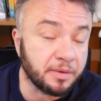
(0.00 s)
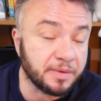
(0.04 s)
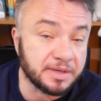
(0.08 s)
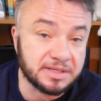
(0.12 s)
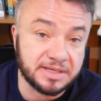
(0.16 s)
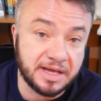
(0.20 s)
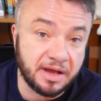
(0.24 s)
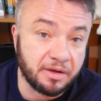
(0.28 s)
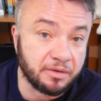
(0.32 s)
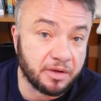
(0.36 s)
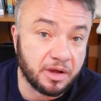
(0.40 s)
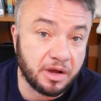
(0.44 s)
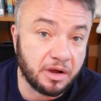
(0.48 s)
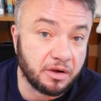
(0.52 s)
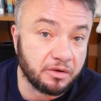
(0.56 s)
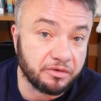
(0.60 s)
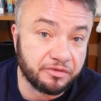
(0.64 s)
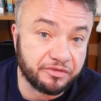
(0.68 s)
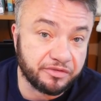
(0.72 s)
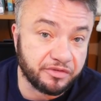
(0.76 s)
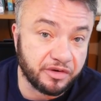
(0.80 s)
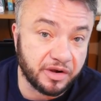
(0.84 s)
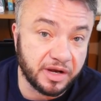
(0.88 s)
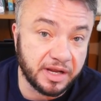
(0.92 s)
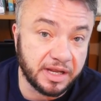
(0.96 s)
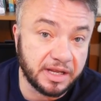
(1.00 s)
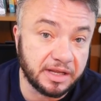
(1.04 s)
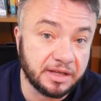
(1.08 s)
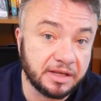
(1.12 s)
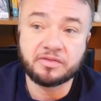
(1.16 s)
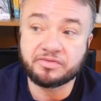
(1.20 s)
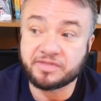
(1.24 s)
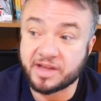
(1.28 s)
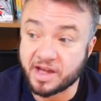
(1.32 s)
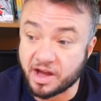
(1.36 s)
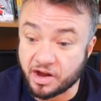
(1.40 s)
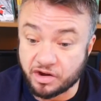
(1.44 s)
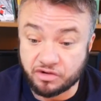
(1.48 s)
is alcohol free.
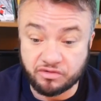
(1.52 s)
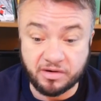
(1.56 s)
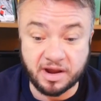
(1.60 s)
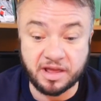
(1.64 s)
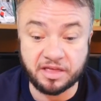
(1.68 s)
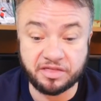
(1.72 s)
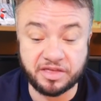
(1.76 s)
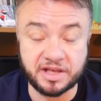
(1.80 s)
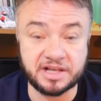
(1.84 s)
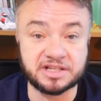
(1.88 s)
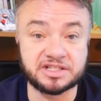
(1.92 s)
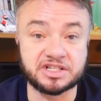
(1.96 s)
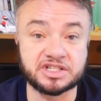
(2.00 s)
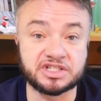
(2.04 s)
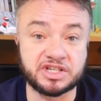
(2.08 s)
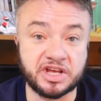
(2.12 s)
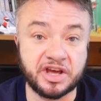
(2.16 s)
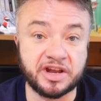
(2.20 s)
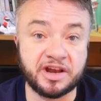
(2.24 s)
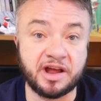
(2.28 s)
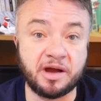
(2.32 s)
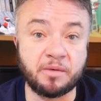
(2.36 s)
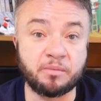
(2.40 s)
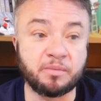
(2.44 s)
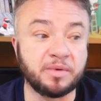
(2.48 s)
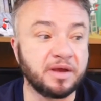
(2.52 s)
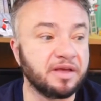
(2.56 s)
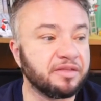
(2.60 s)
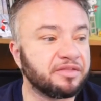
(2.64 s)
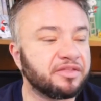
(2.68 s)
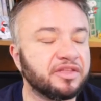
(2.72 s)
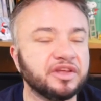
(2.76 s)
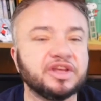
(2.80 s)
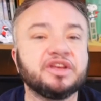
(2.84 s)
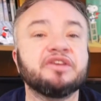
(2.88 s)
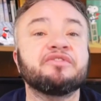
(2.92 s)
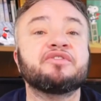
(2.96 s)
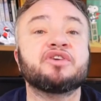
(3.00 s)
They are great things to turn up with
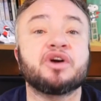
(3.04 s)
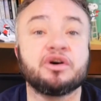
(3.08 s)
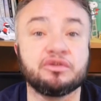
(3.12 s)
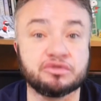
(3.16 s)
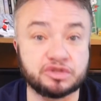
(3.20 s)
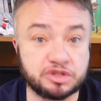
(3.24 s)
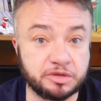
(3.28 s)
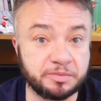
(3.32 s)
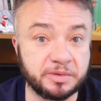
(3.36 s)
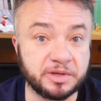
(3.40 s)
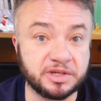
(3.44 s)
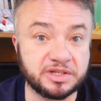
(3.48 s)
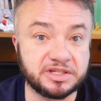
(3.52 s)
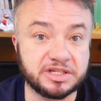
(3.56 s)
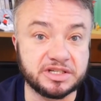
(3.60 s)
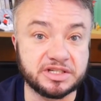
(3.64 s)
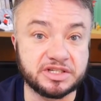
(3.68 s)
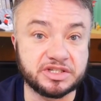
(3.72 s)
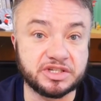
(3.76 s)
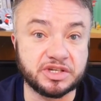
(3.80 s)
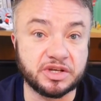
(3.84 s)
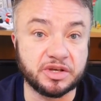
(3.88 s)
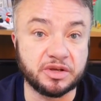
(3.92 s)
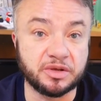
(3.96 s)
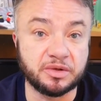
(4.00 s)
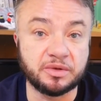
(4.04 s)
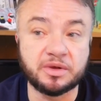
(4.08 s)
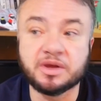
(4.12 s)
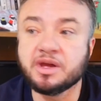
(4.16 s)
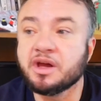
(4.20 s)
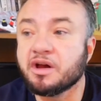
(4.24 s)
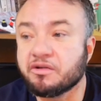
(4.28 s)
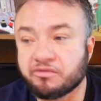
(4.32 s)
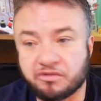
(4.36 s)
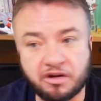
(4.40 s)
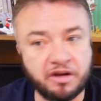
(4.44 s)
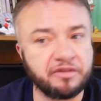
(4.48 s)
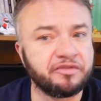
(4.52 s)
that you've contributed to
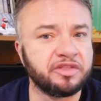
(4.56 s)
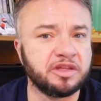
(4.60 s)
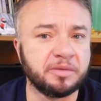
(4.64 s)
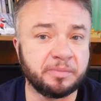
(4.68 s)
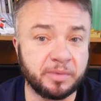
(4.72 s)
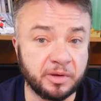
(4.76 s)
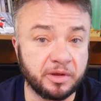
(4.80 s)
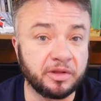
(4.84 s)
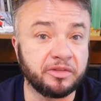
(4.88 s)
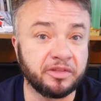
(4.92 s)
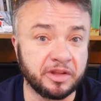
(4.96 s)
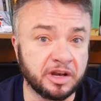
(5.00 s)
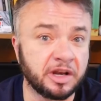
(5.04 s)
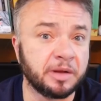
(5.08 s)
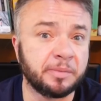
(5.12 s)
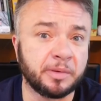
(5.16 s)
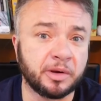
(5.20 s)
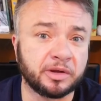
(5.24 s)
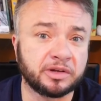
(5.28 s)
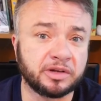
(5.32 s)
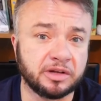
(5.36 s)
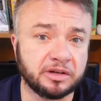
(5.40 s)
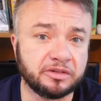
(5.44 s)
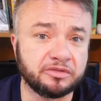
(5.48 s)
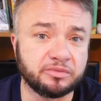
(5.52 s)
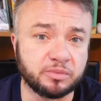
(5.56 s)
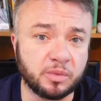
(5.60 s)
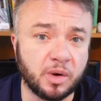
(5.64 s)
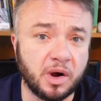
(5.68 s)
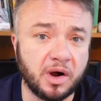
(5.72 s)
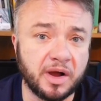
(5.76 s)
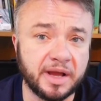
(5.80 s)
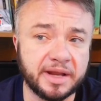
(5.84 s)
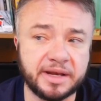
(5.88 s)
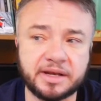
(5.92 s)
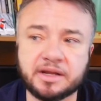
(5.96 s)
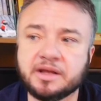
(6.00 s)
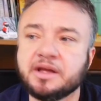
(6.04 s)
rather than a bottle of
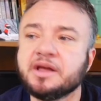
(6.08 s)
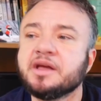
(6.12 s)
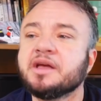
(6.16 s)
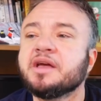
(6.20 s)
wine.